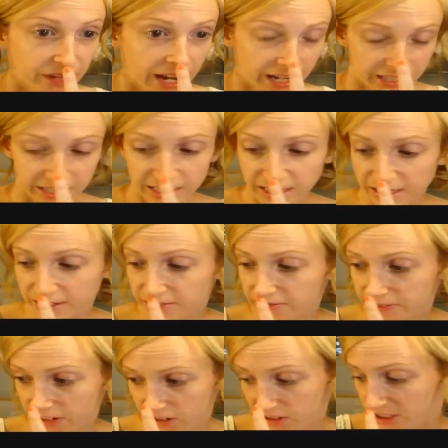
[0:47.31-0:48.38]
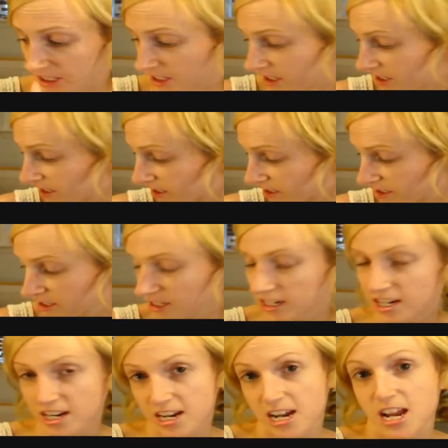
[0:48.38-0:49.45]
acting fairly
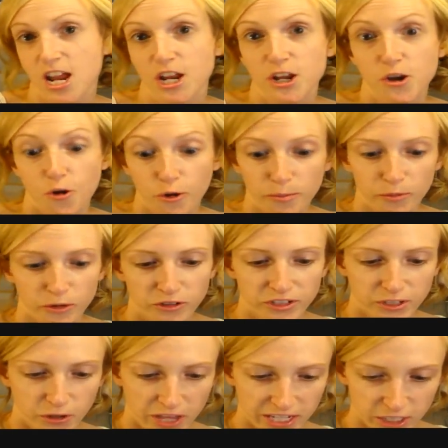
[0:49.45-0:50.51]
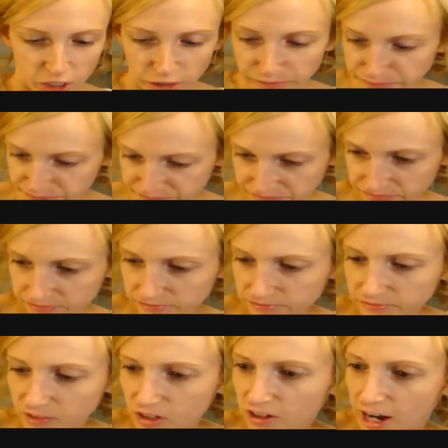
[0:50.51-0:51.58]
normal, so that's good.
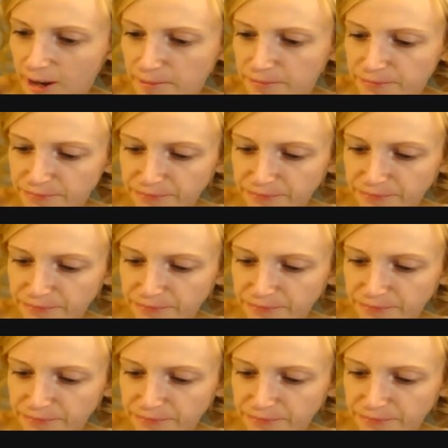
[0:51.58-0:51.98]
Okay,